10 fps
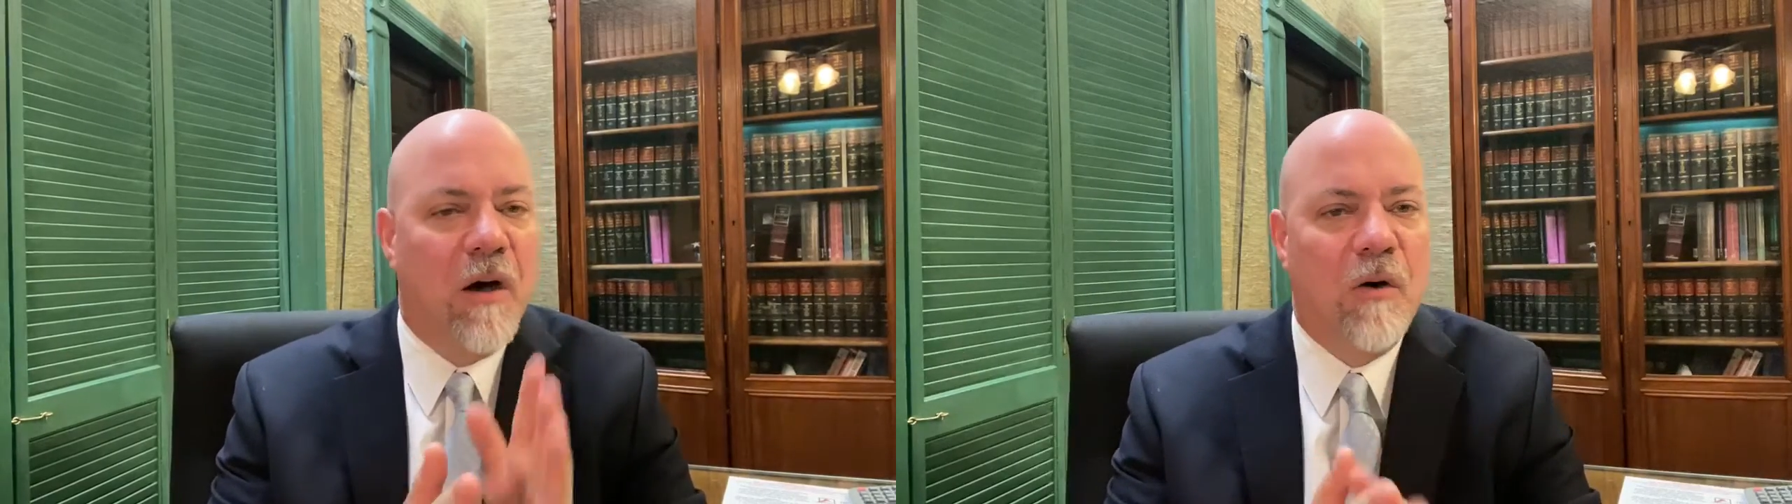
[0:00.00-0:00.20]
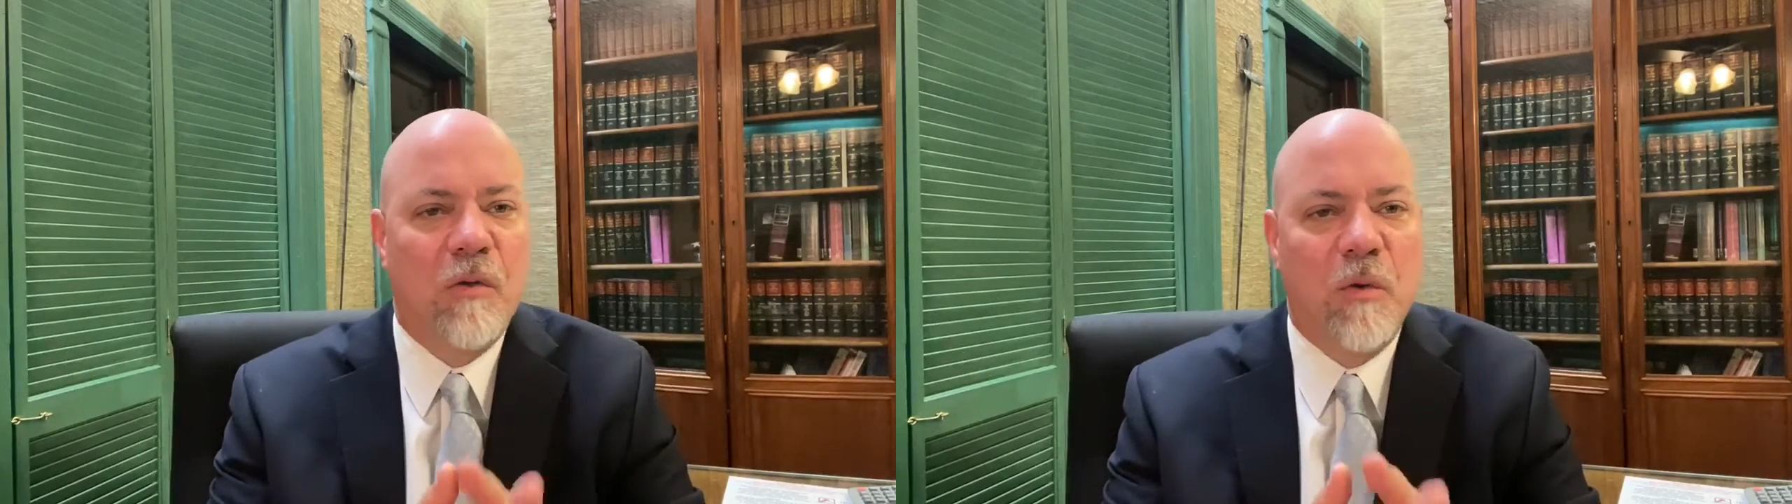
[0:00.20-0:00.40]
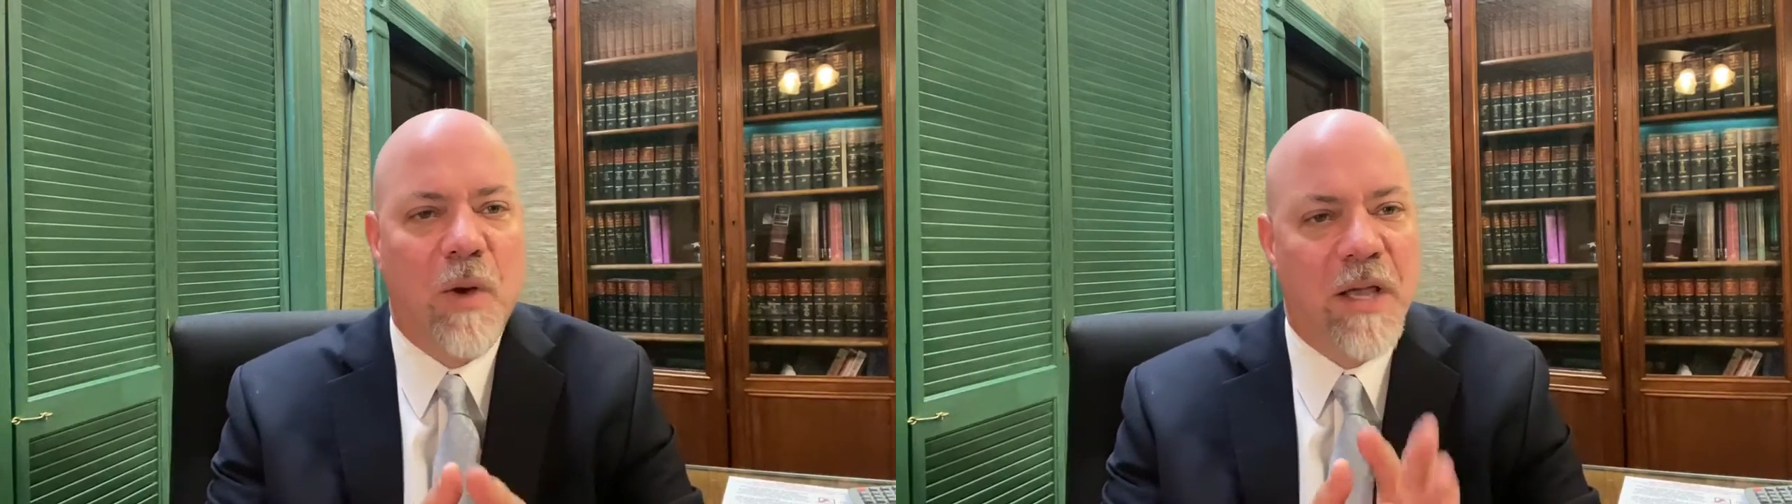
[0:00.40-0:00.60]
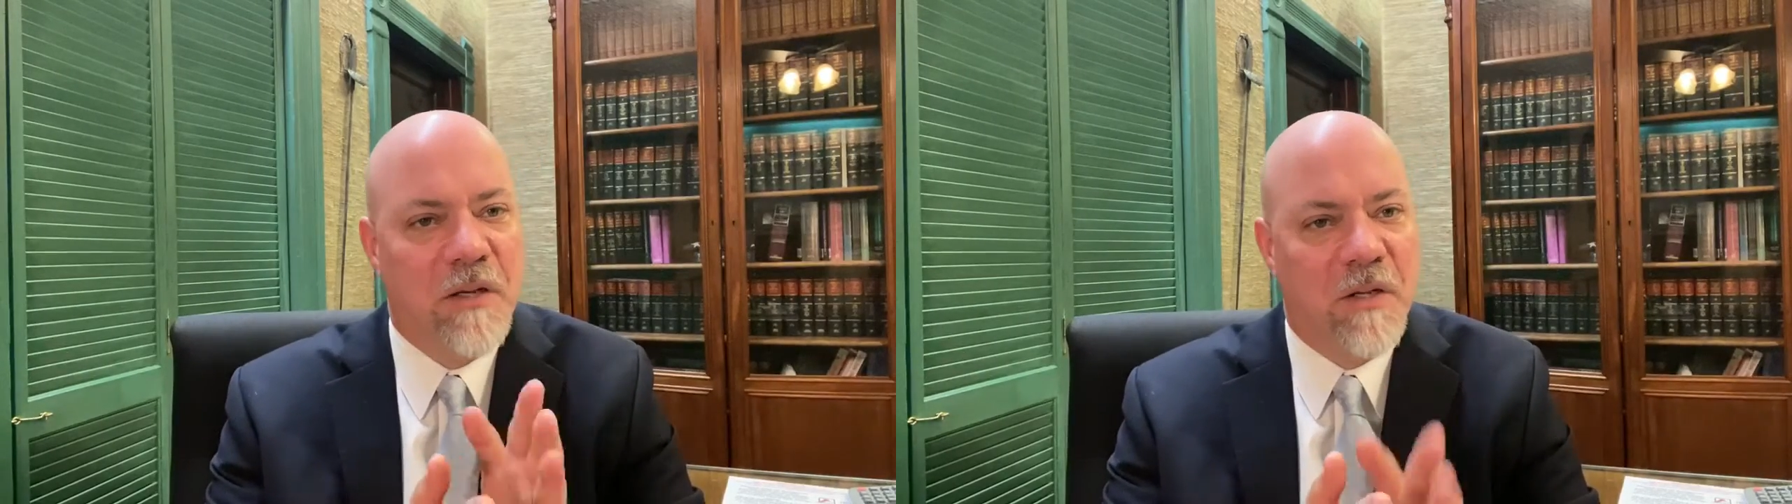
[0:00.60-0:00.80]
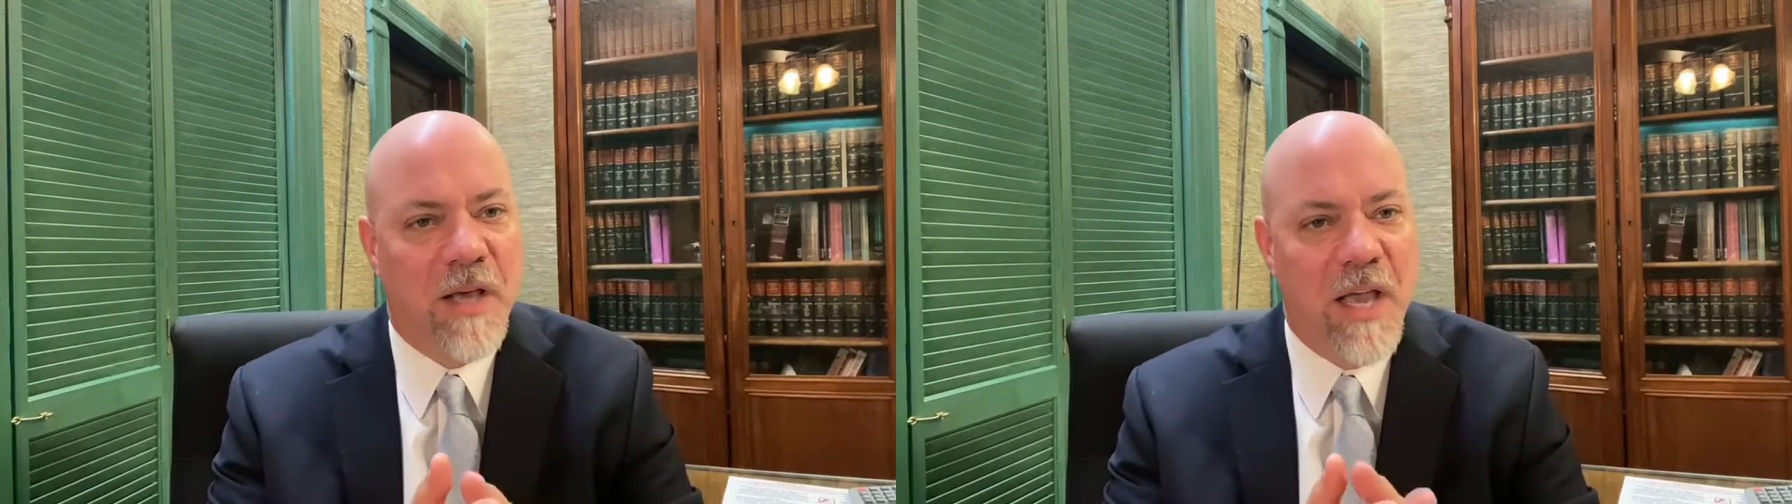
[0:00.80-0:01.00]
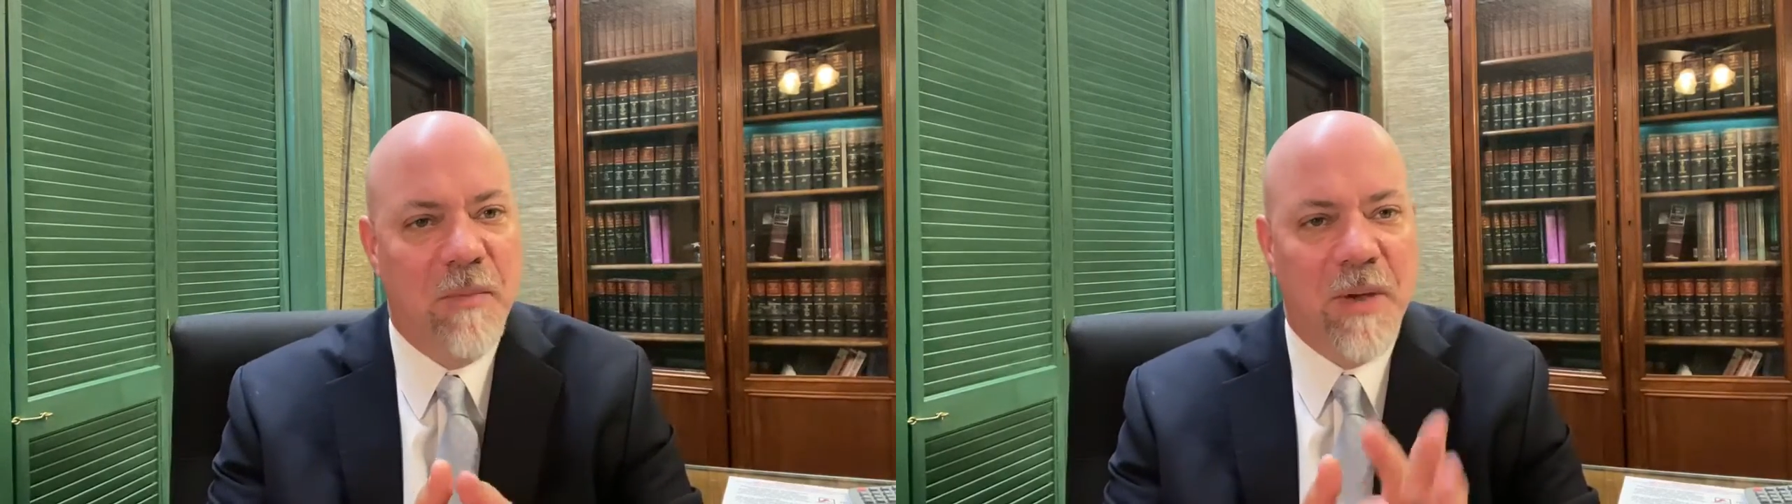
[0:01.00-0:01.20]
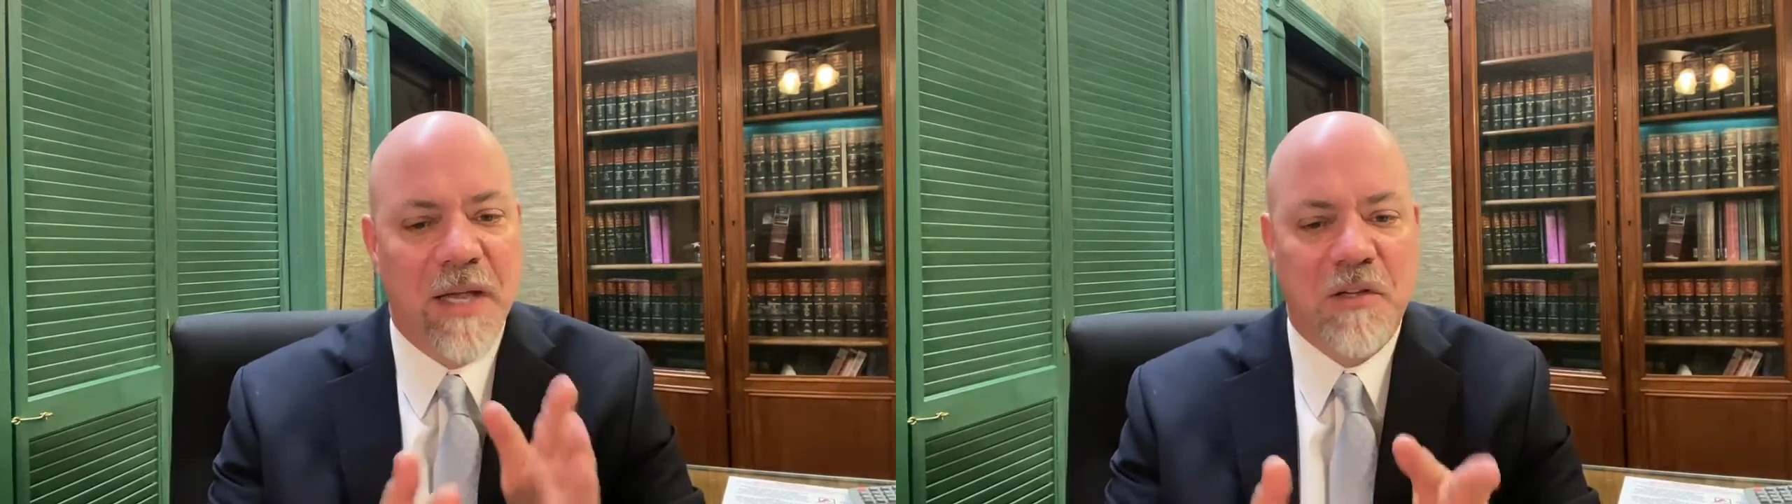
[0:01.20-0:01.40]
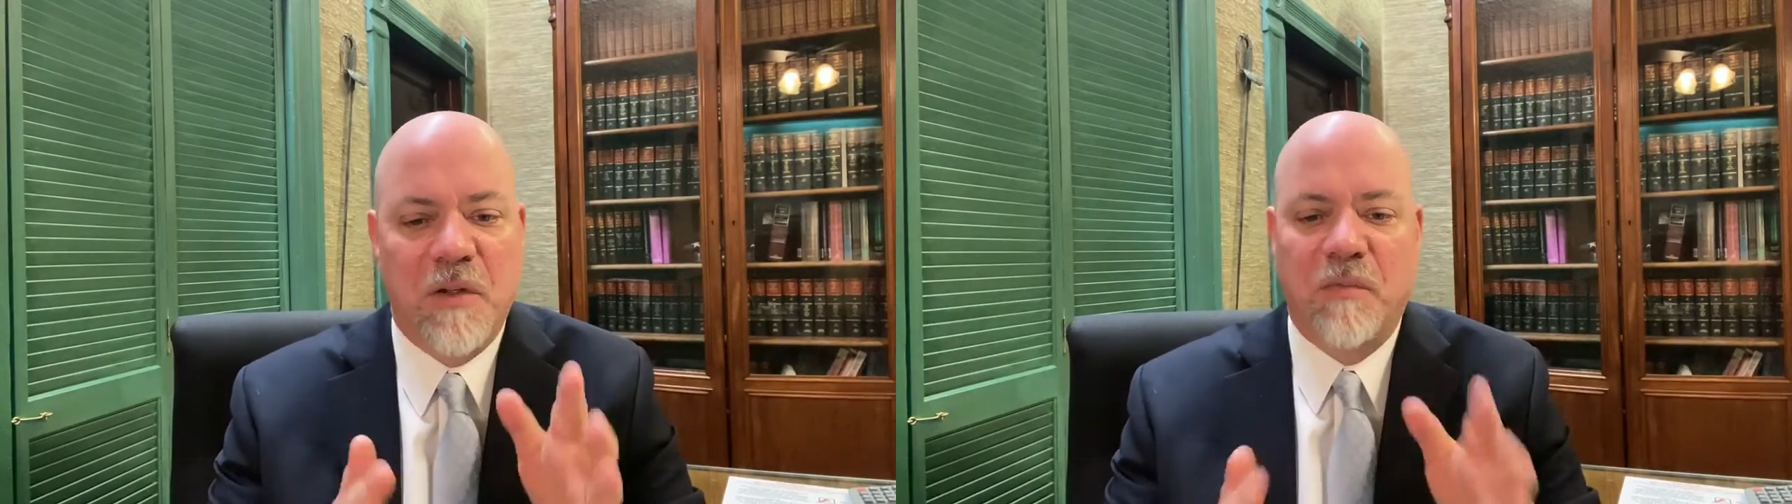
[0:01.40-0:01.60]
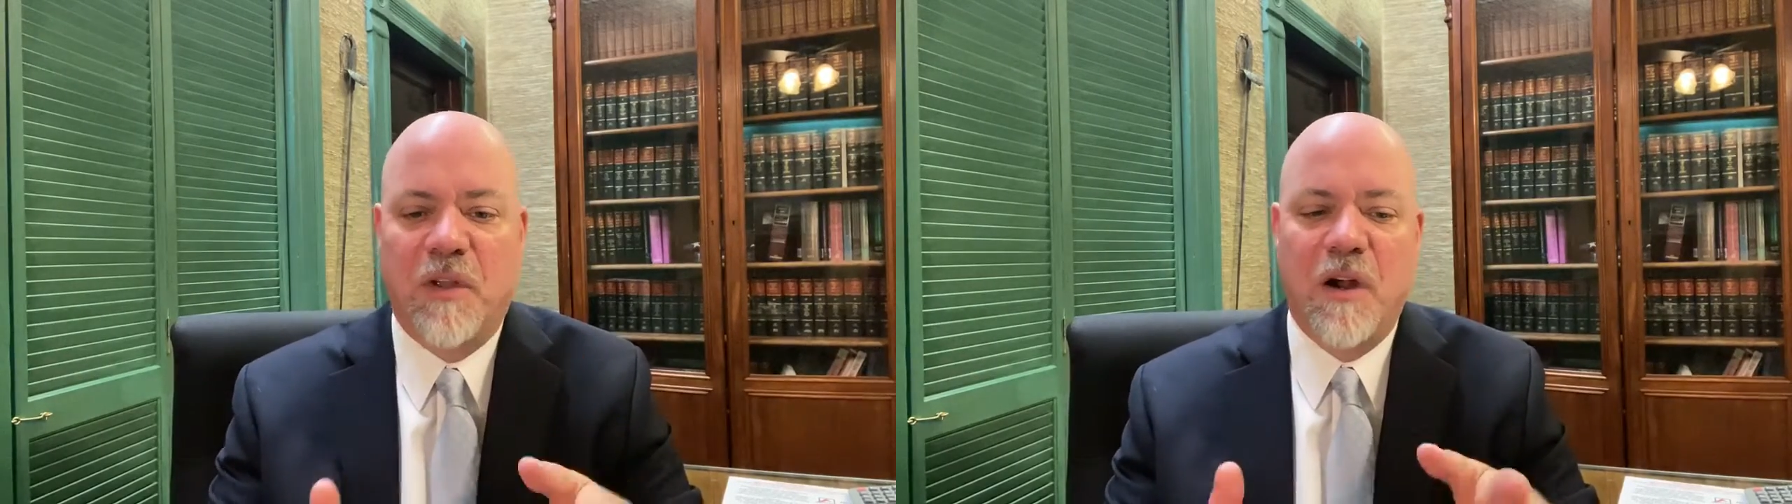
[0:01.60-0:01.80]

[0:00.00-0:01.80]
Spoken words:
all the way to the apex of the